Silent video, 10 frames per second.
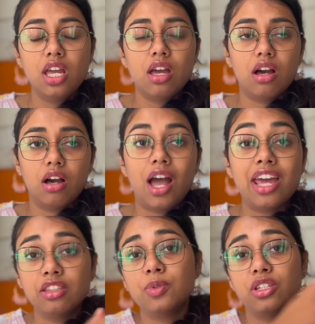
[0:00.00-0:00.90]
Uh,
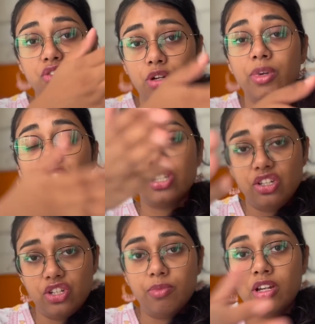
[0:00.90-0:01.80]
arithmetic geometry
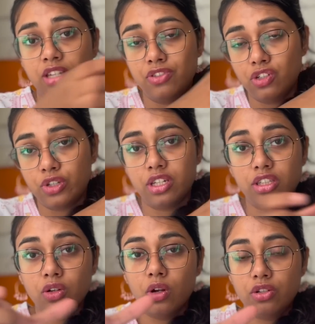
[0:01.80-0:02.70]
algebra, if you're looking at the
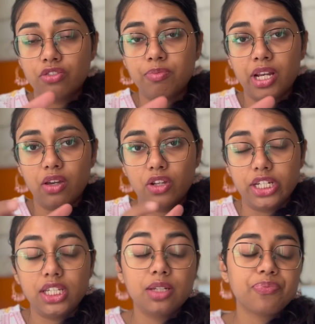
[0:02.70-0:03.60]
order of priority.